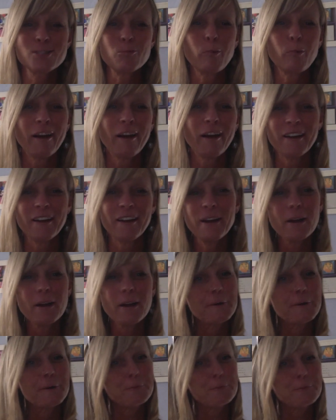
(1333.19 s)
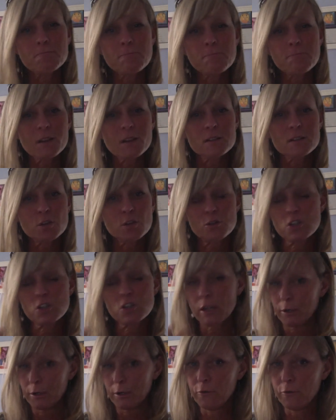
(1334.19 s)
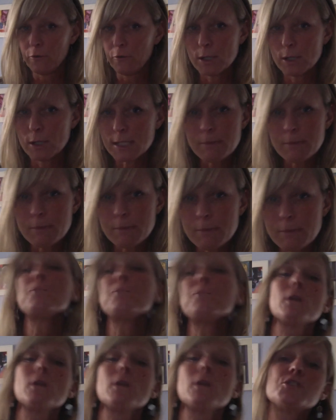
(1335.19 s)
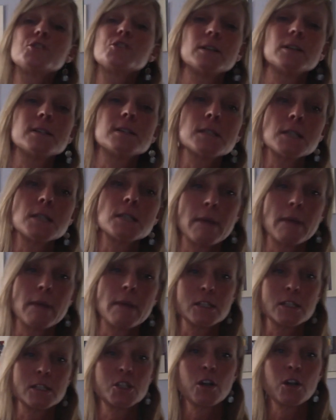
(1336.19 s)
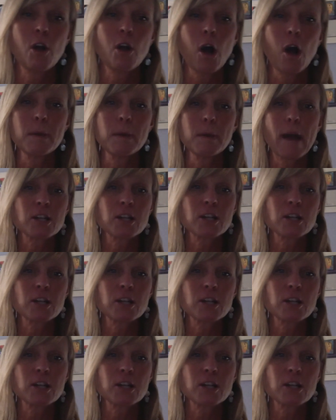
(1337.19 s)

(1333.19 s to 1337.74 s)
But so she let it go to voicemail. She listened to the message. She called me back.